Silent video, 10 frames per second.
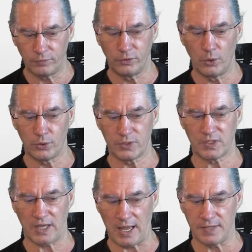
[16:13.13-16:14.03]
those
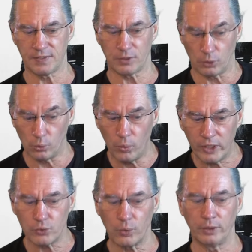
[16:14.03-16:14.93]
tasks or which
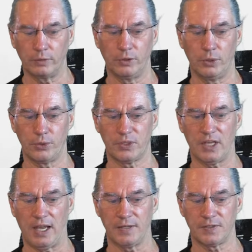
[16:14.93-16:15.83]
one of those
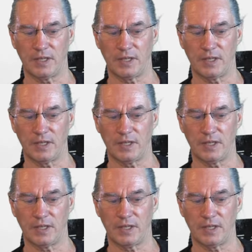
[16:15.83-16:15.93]
tasks